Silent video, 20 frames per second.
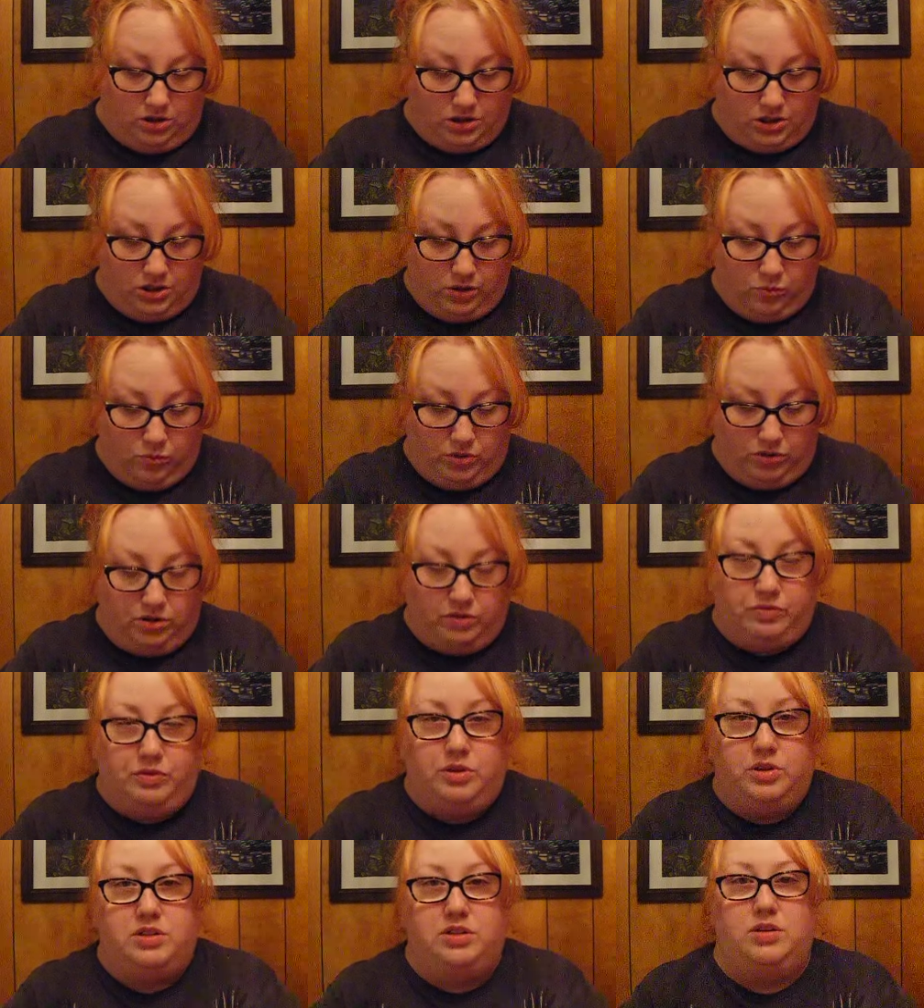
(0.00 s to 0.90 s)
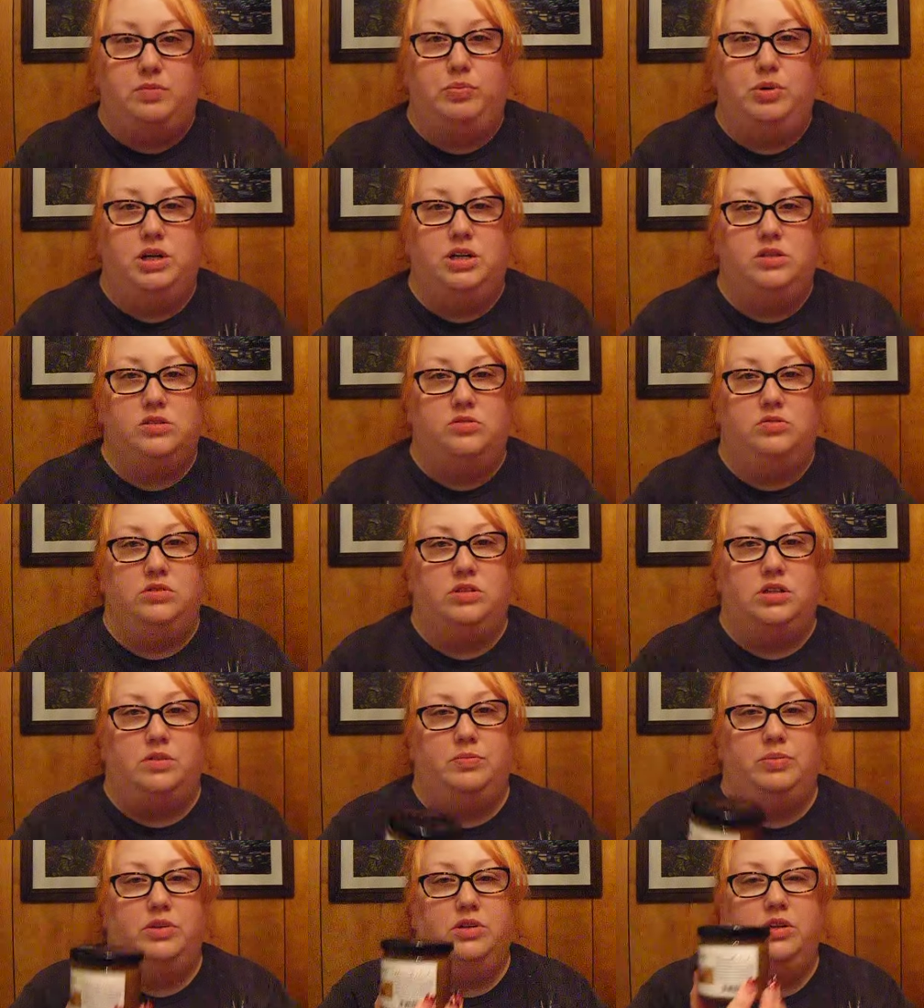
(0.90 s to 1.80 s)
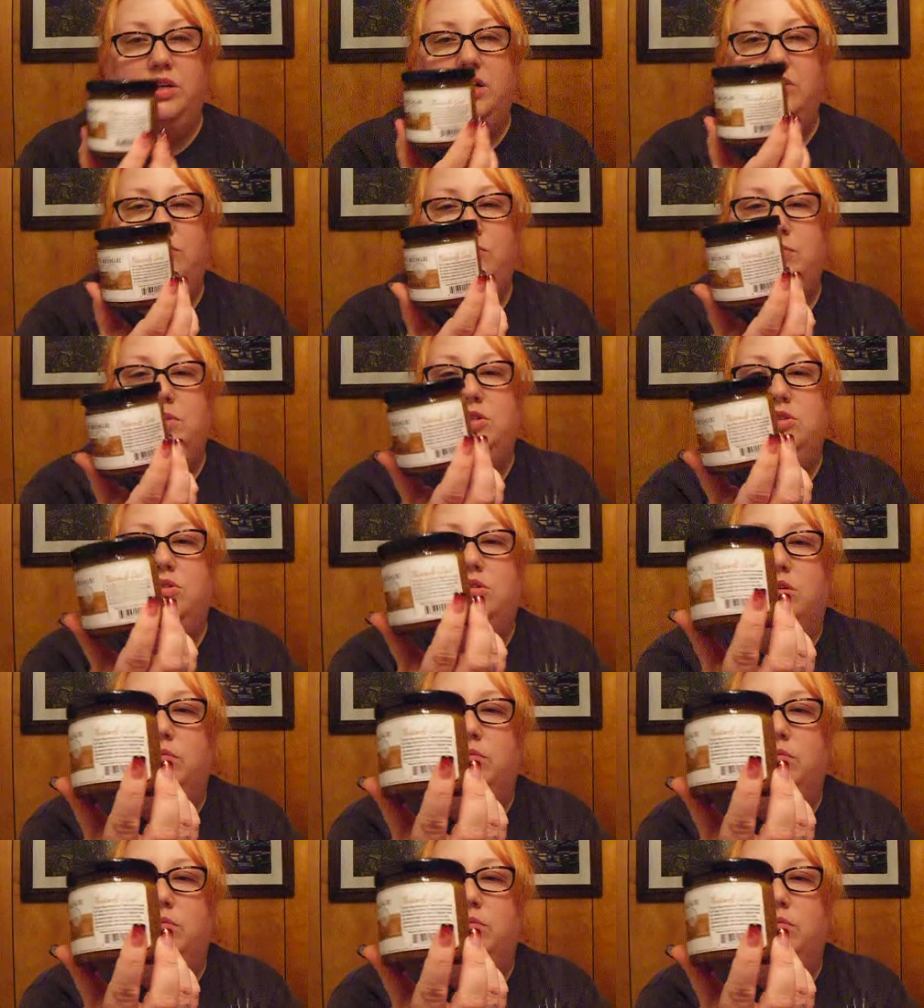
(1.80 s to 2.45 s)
also wonderful is a pretzel dip. They're giving me